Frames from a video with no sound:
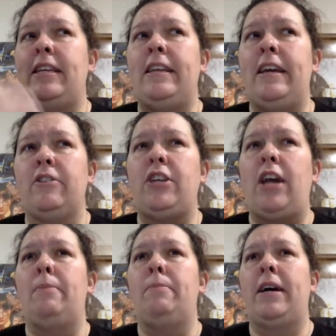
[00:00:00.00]
their
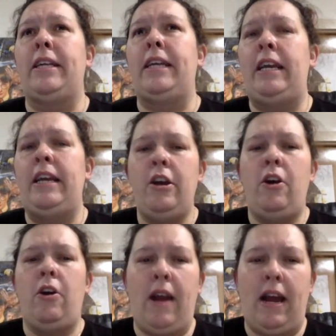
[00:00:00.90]
child money,
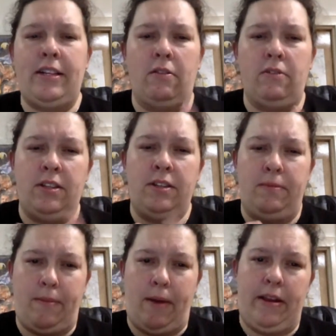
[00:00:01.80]
or I talk to them
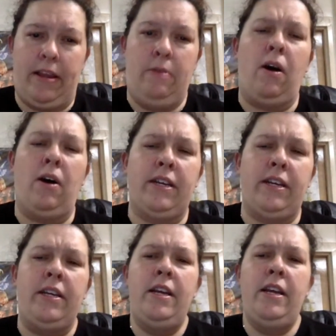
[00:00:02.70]
about
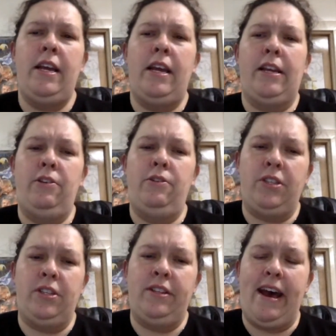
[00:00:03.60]
e-wallet and
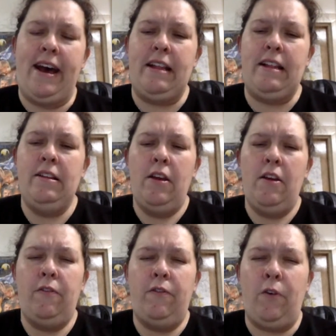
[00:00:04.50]
using that
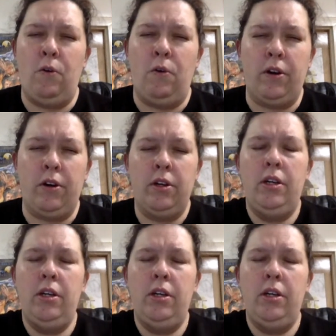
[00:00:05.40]
for